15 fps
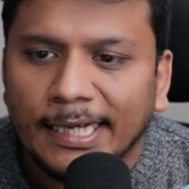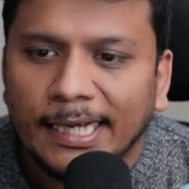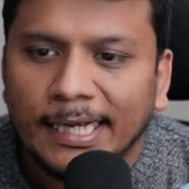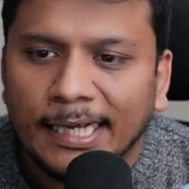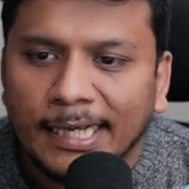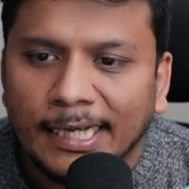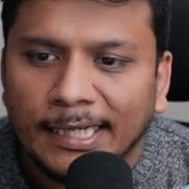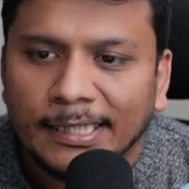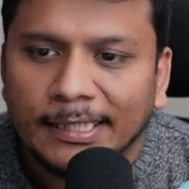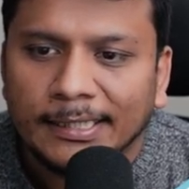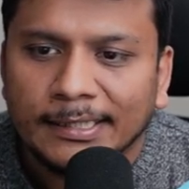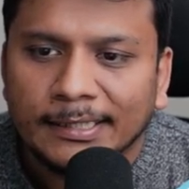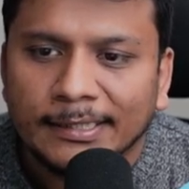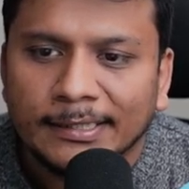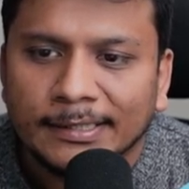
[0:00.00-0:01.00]

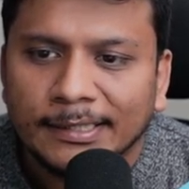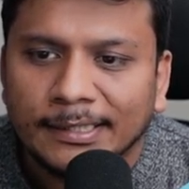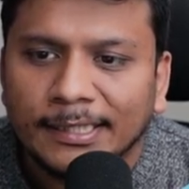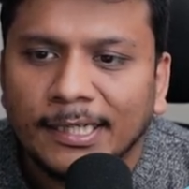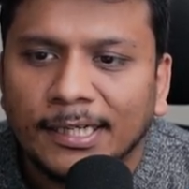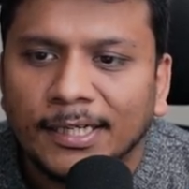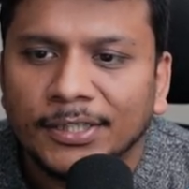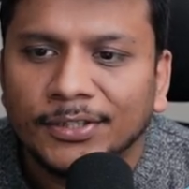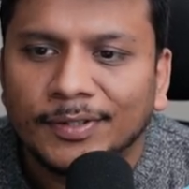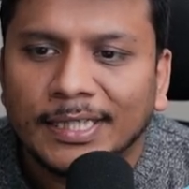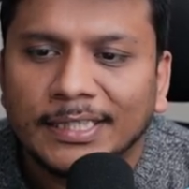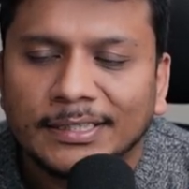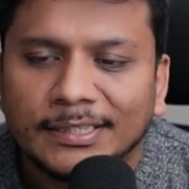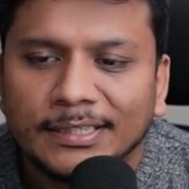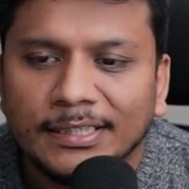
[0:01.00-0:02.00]
and here you
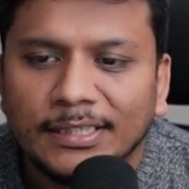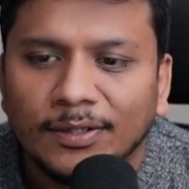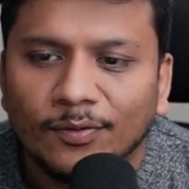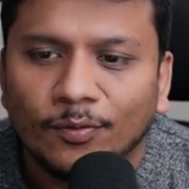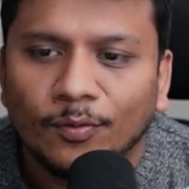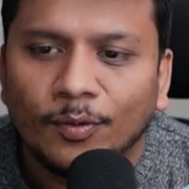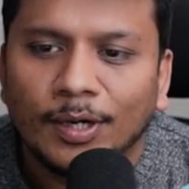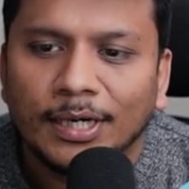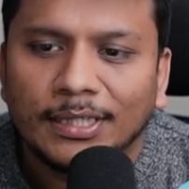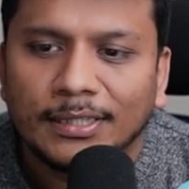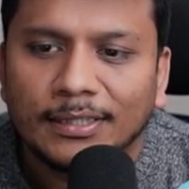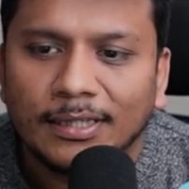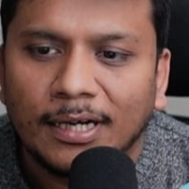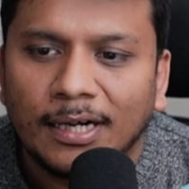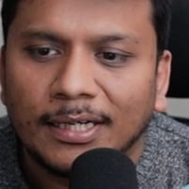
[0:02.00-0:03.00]
can see what
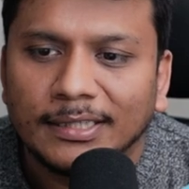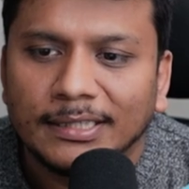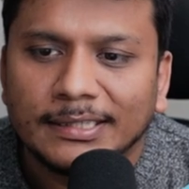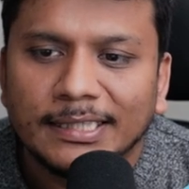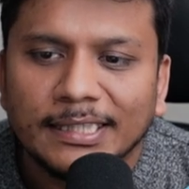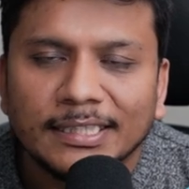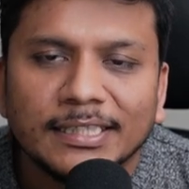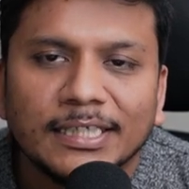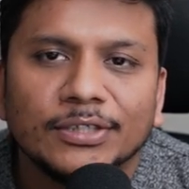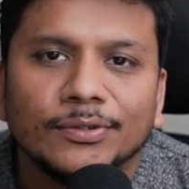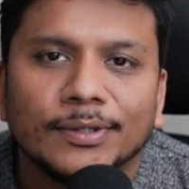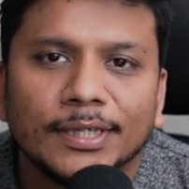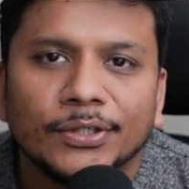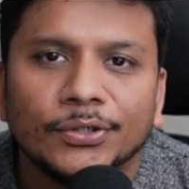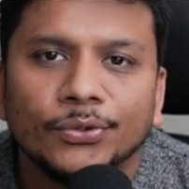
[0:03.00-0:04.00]
are the thing that you
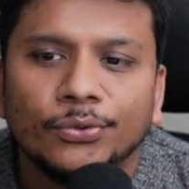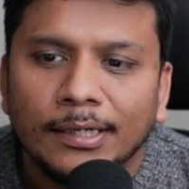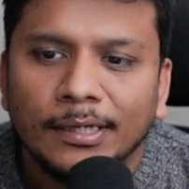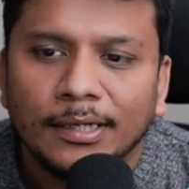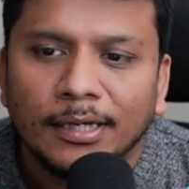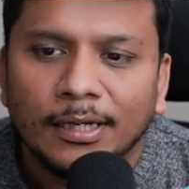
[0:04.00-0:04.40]
can do.